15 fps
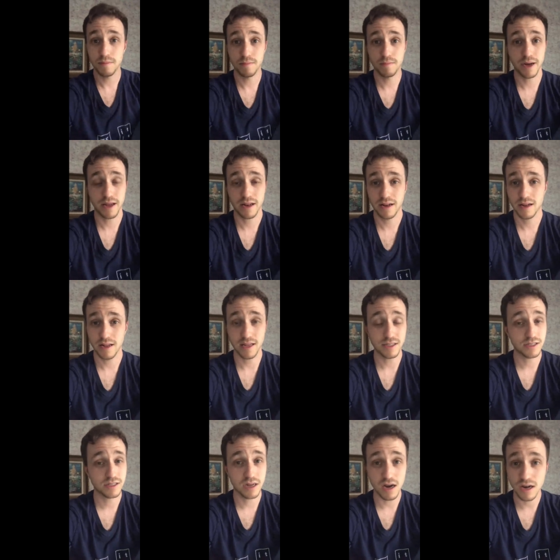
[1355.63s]
but
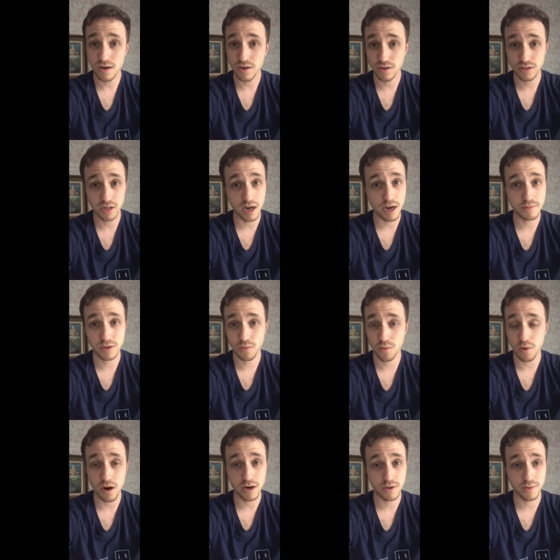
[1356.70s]
it's not our job to
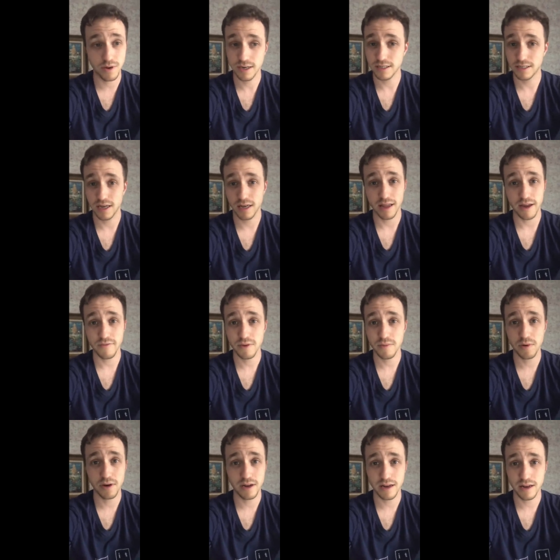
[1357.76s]
walk around and tell
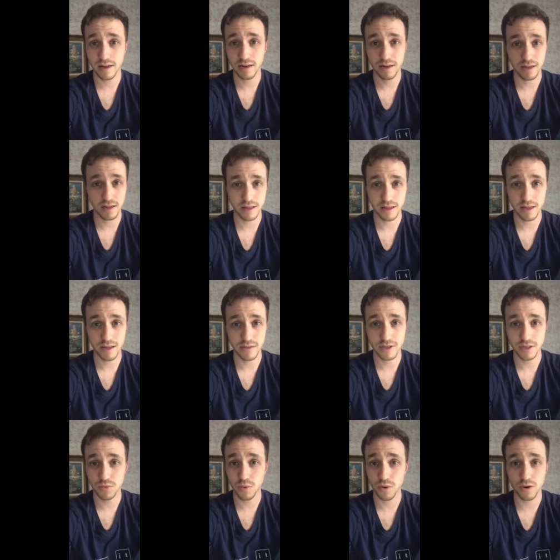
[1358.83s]
everyone in
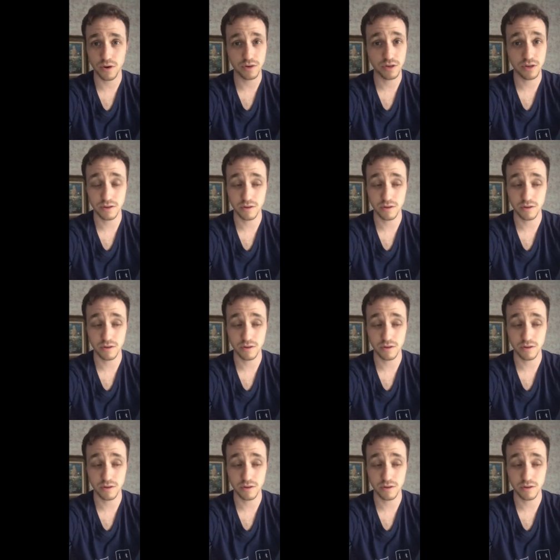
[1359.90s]
this world